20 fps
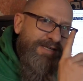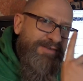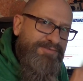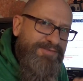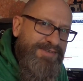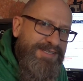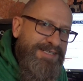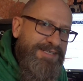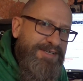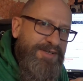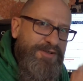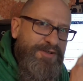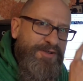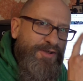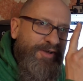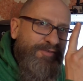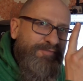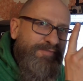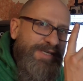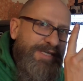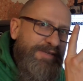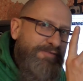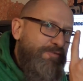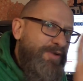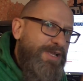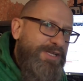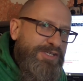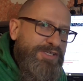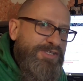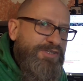a video of me
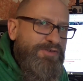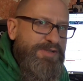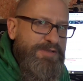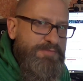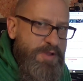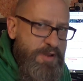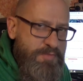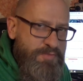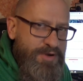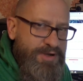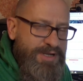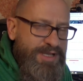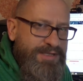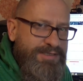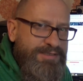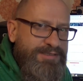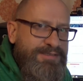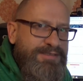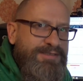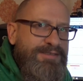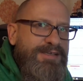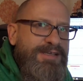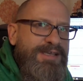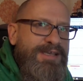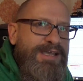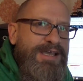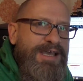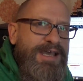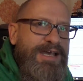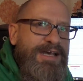registering my product,
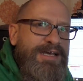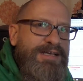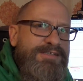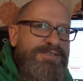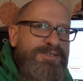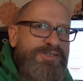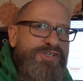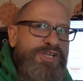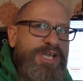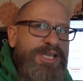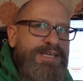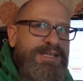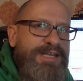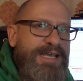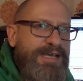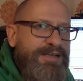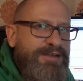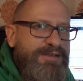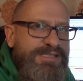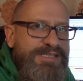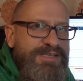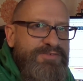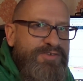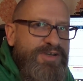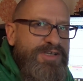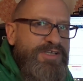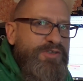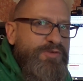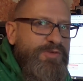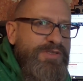so check it out. I'll see if
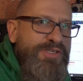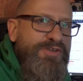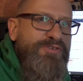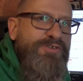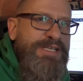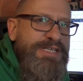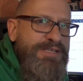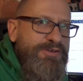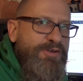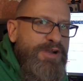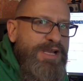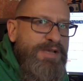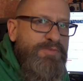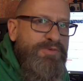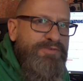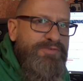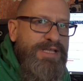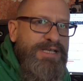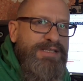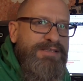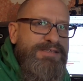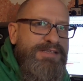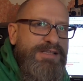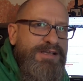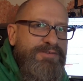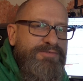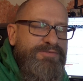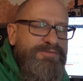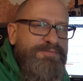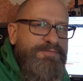I can do a screen grab of that
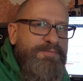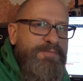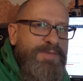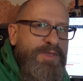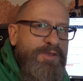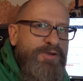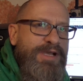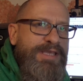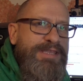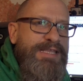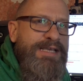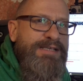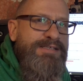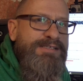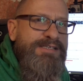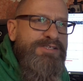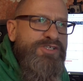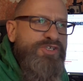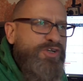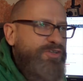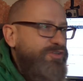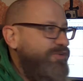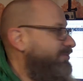stuff. Alright, thanks. It's John